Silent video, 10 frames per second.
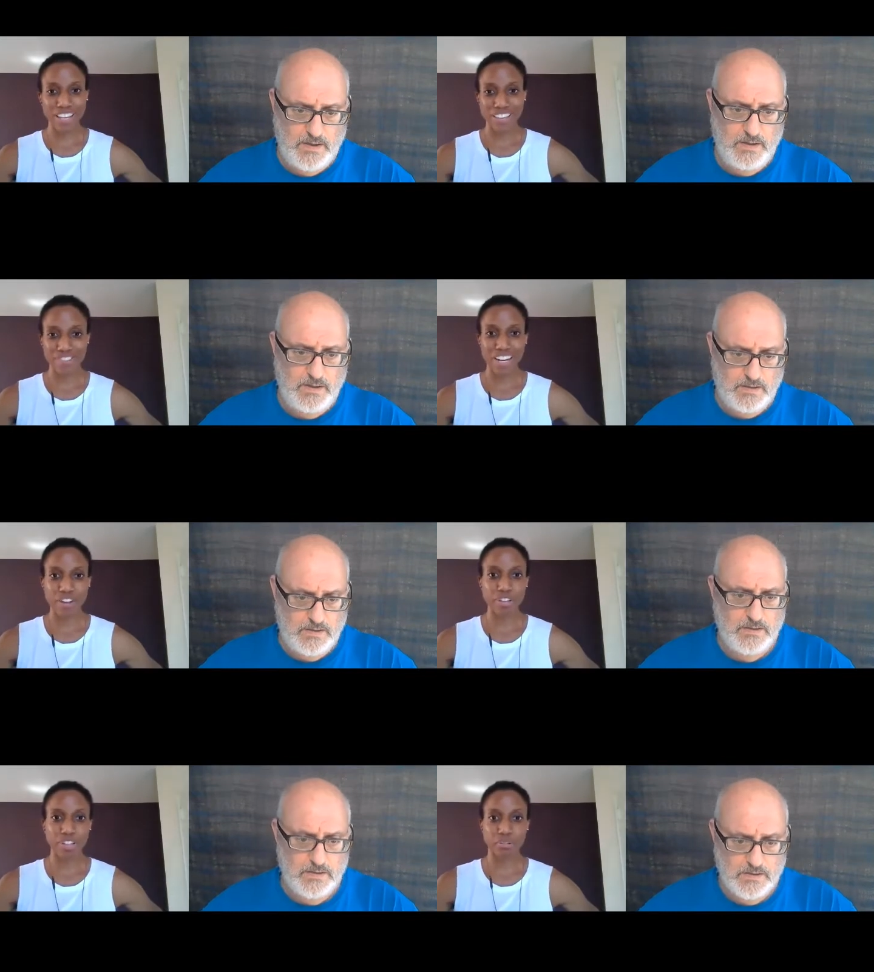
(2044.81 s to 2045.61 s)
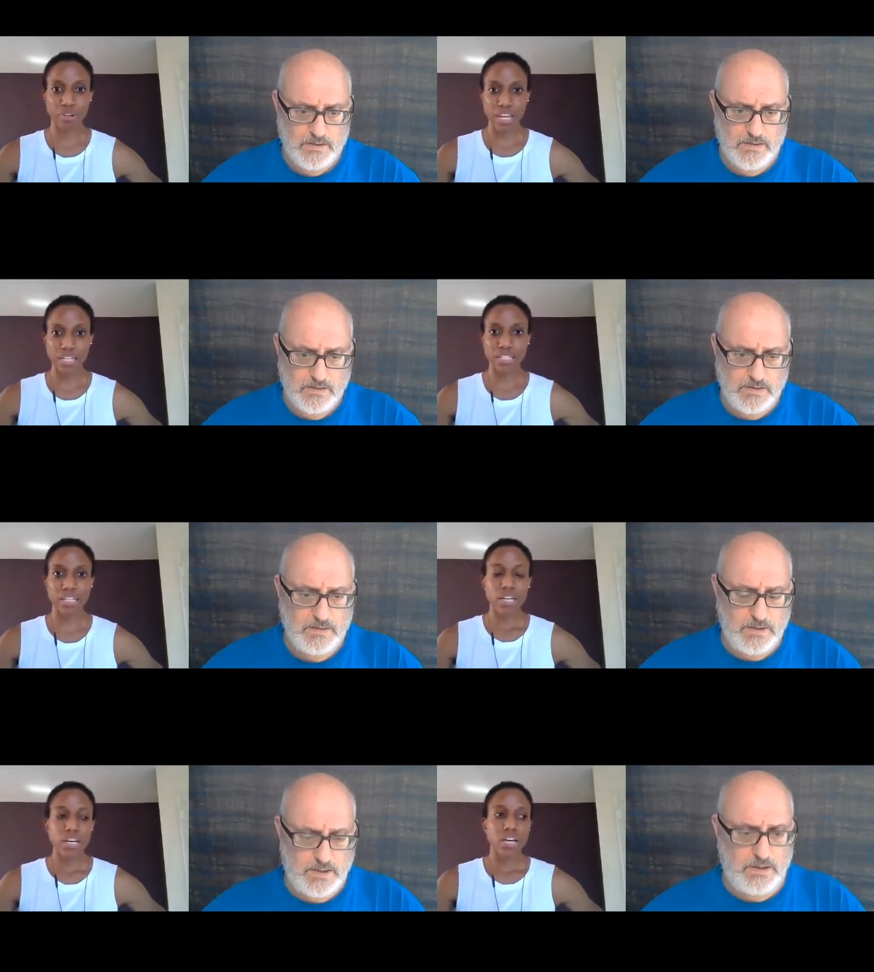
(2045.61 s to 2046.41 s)
Speaker 1: like they've done everything right.
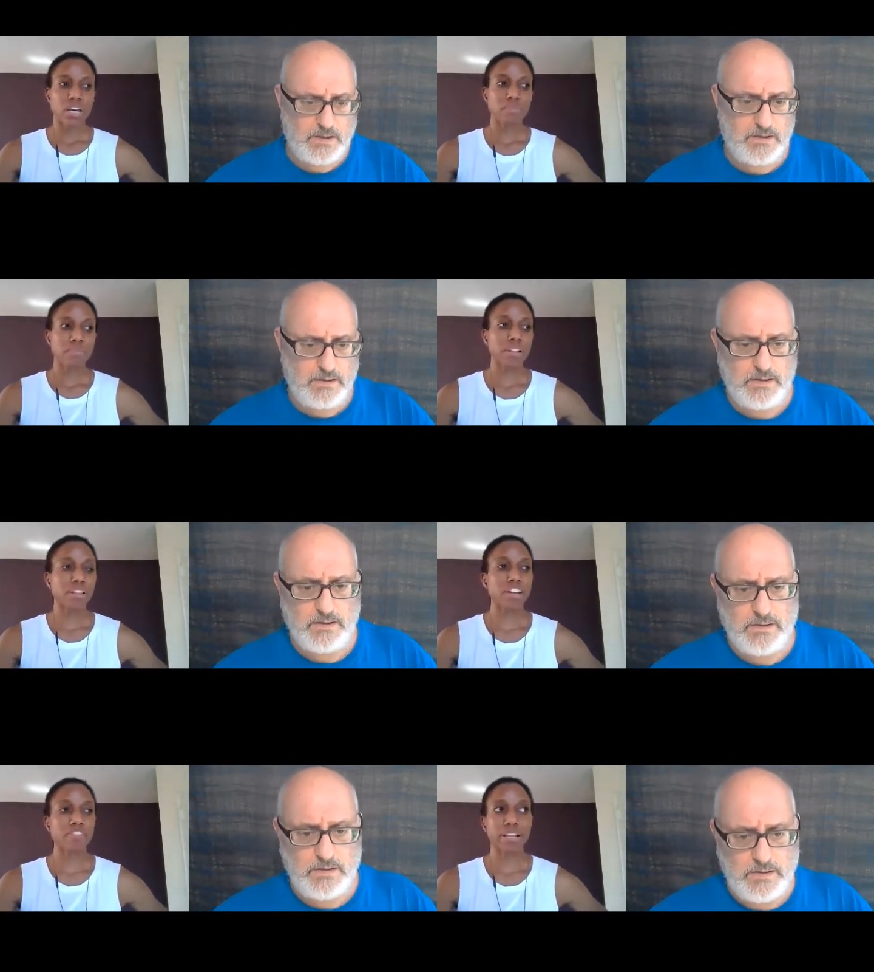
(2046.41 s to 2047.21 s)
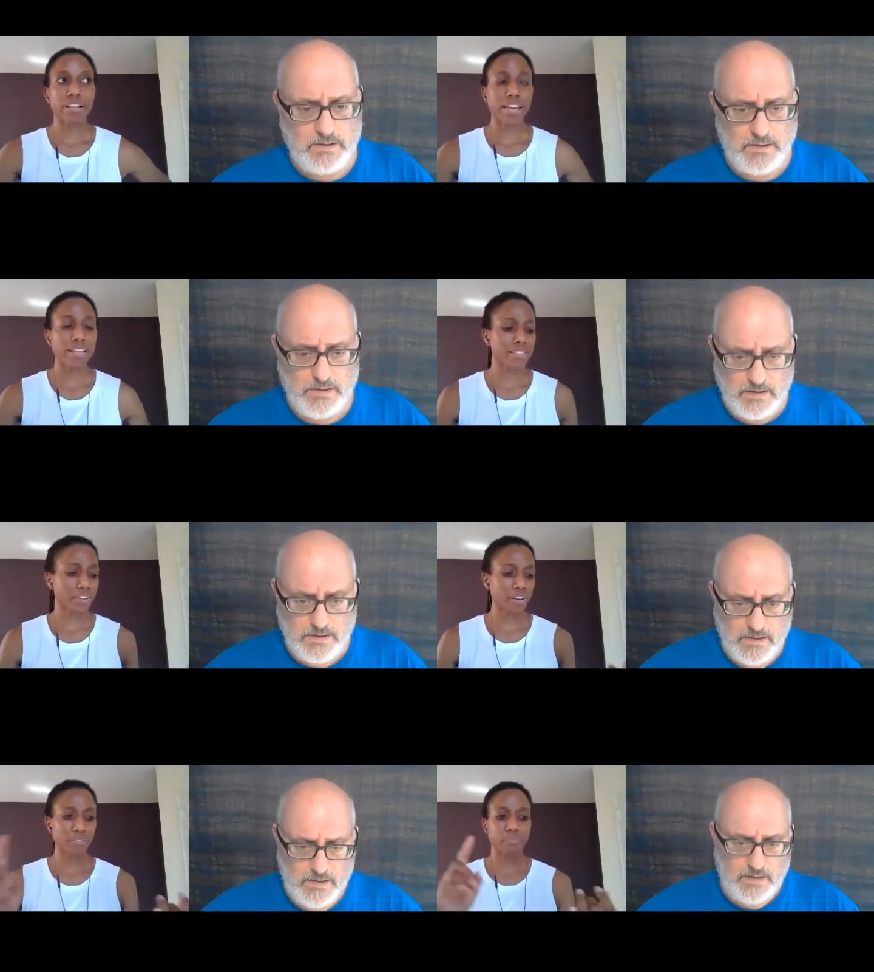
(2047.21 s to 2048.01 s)
Yeah. Um, a lot of my clients,
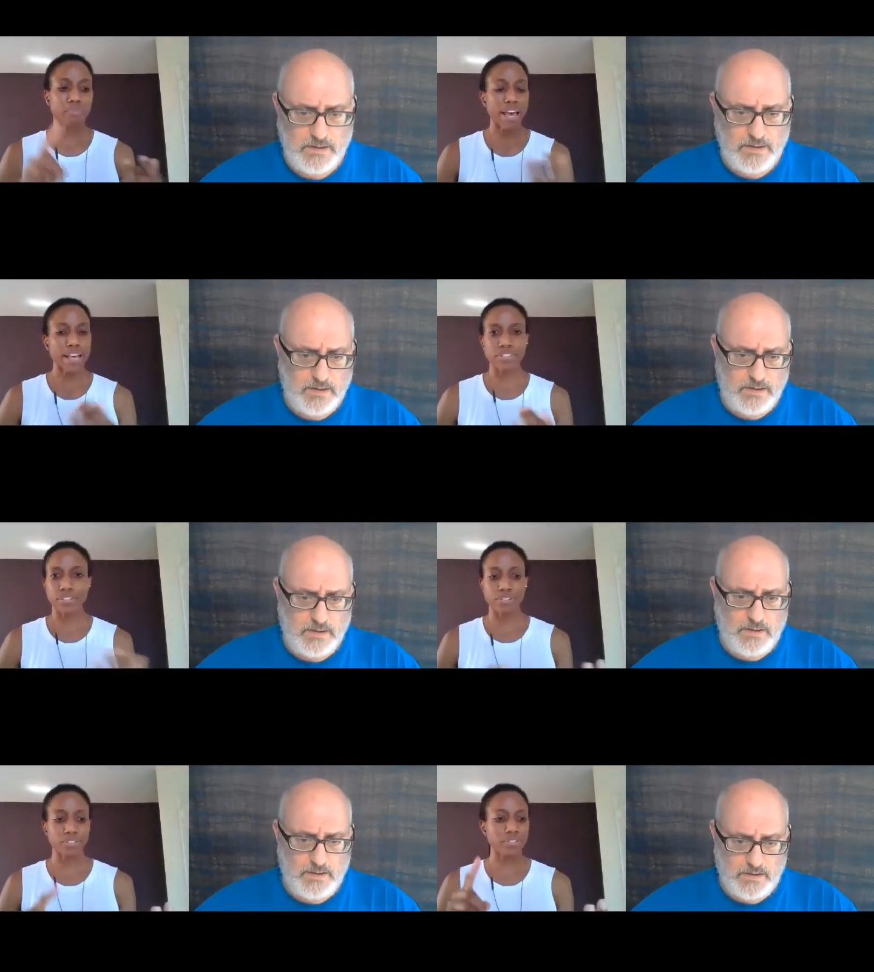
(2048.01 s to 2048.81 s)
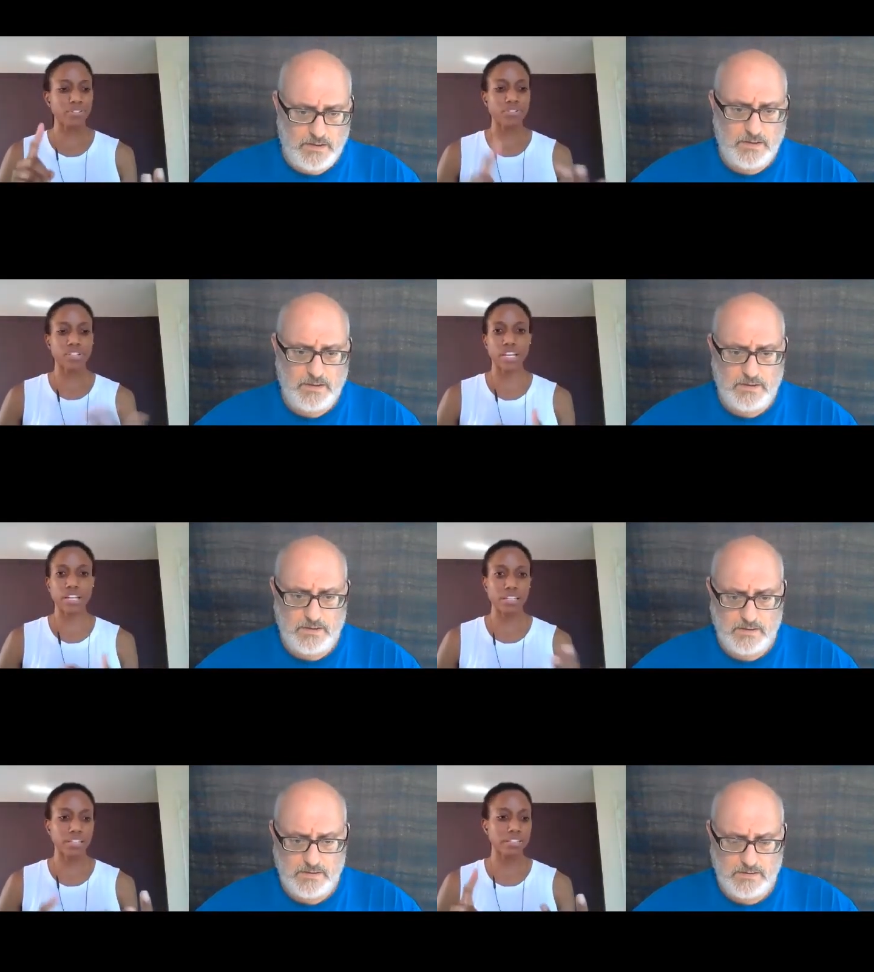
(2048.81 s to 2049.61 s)
they're masters,
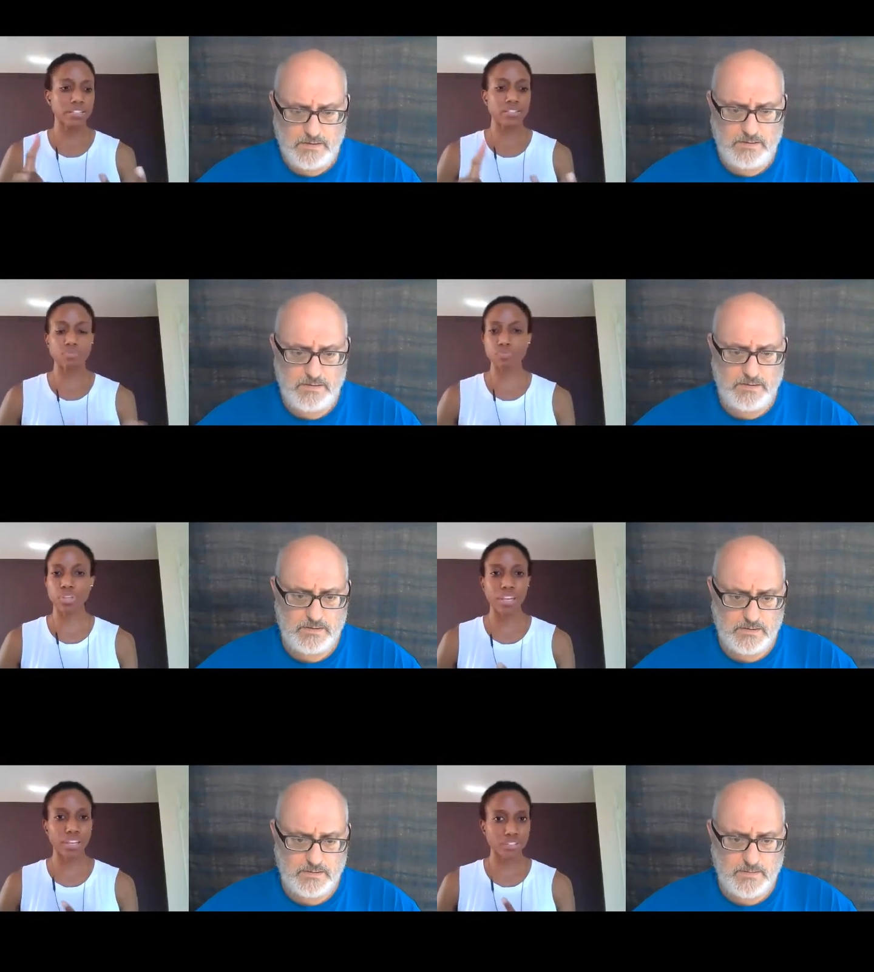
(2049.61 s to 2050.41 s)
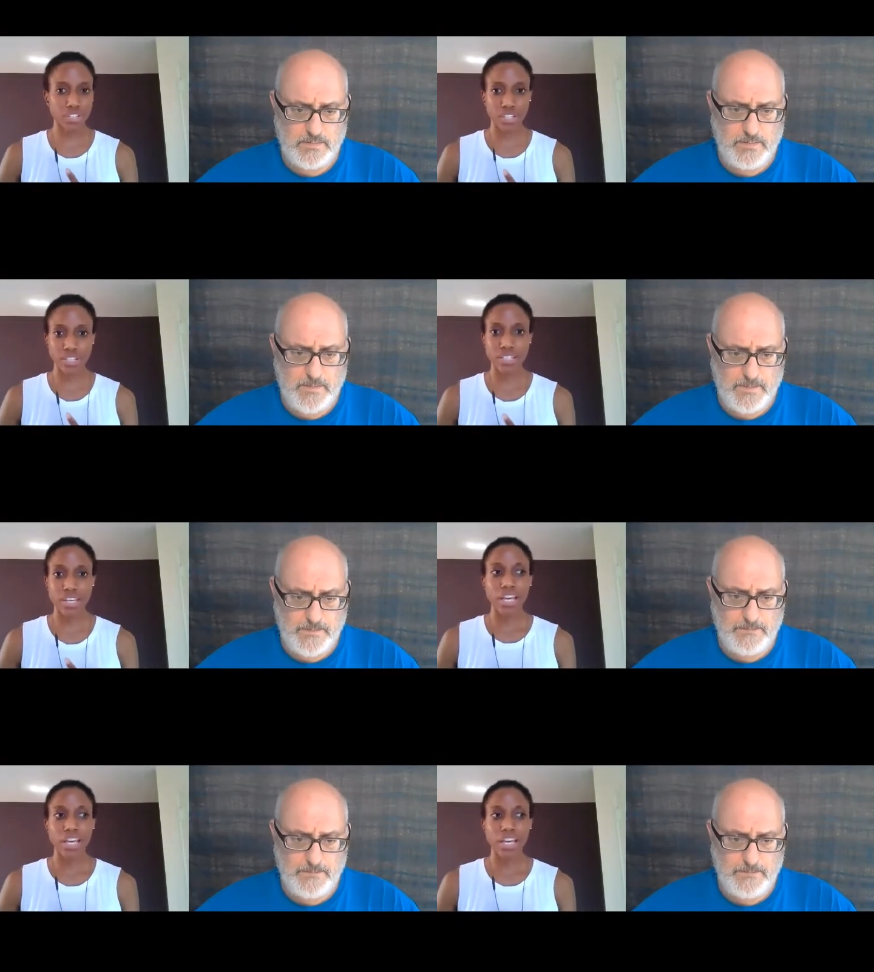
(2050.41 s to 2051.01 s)
JDs, PhDs.